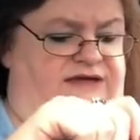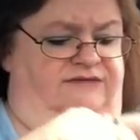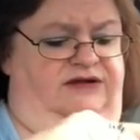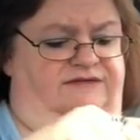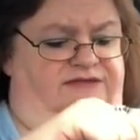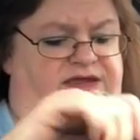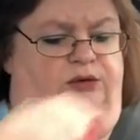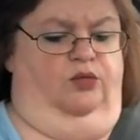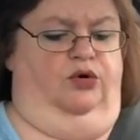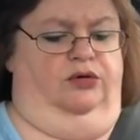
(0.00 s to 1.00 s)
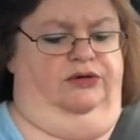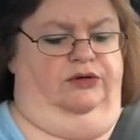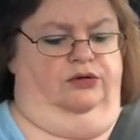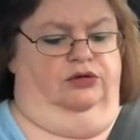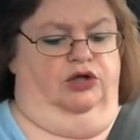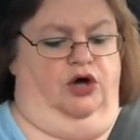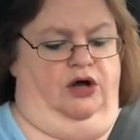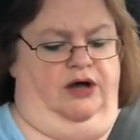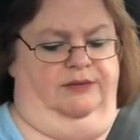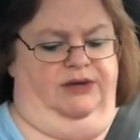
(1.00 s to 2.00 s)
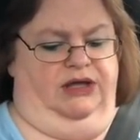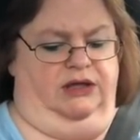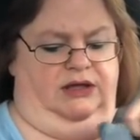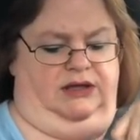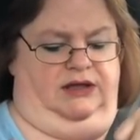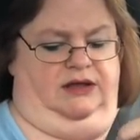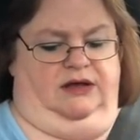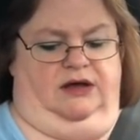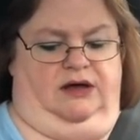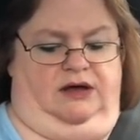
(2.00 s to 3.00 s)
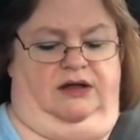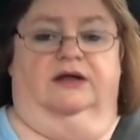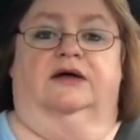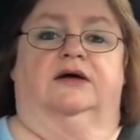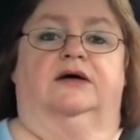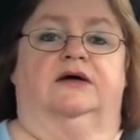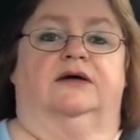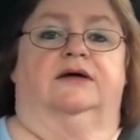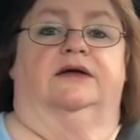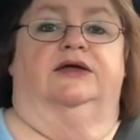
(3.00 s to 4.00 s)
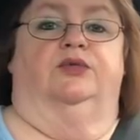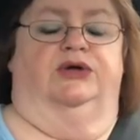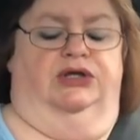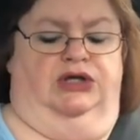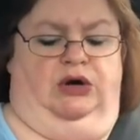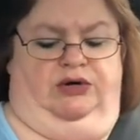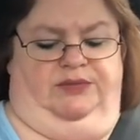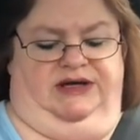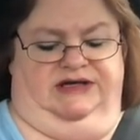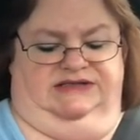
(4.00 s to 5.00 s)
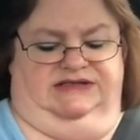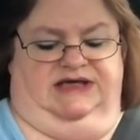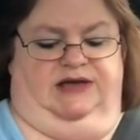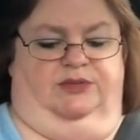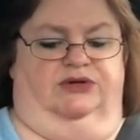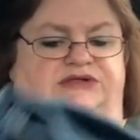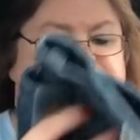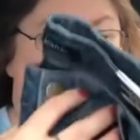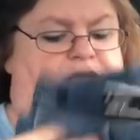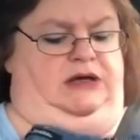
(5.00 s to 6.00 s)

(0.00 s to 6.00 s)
even if they were a little long on me, you wouldn't know it because it tapers.